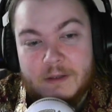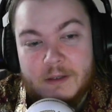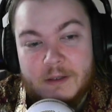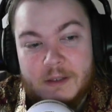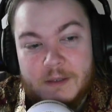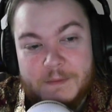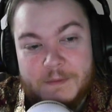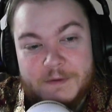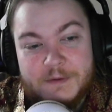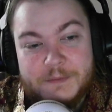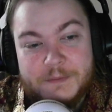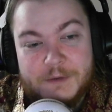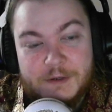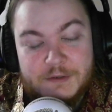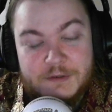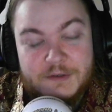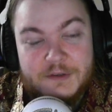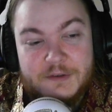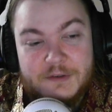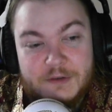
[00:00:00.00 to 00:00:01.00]
My
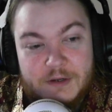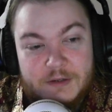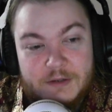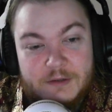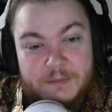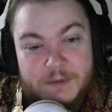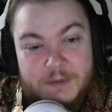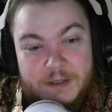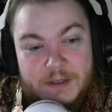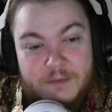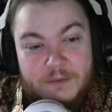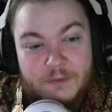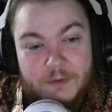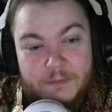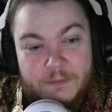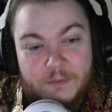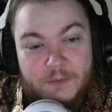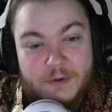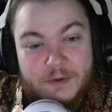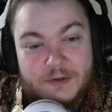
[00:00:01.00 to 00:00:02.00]
subconscious is trying to tell me I need
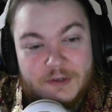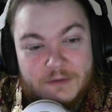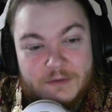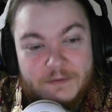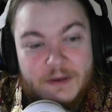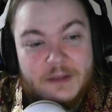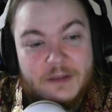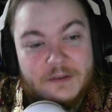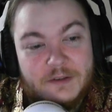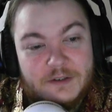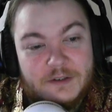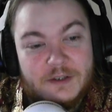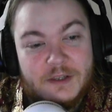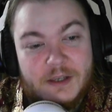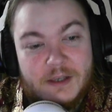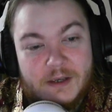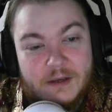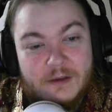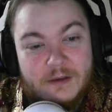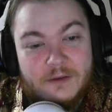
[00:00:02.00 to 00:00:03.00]
one, but where should I find such a
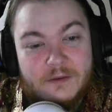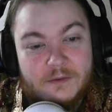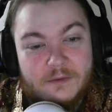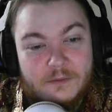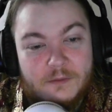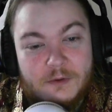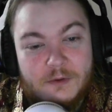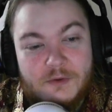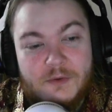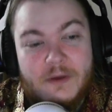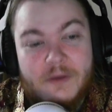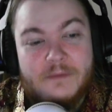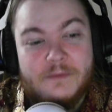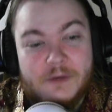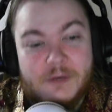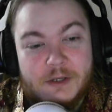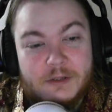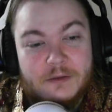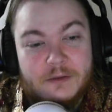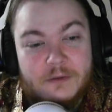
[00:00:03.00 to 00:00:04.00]
thing? Did you have
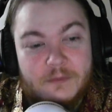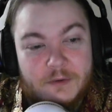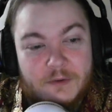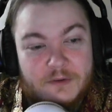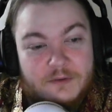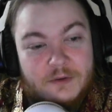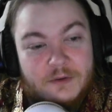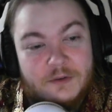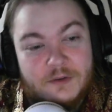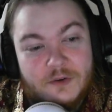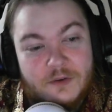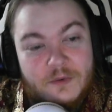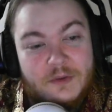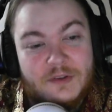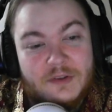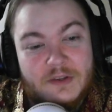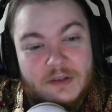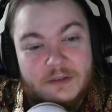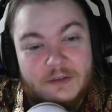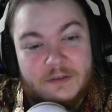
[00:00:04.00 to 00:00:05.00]
one? What a strange
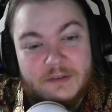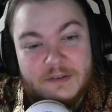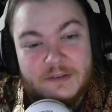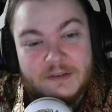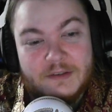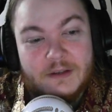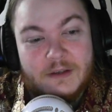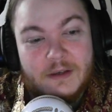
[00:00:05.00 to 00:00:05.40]
coincidence.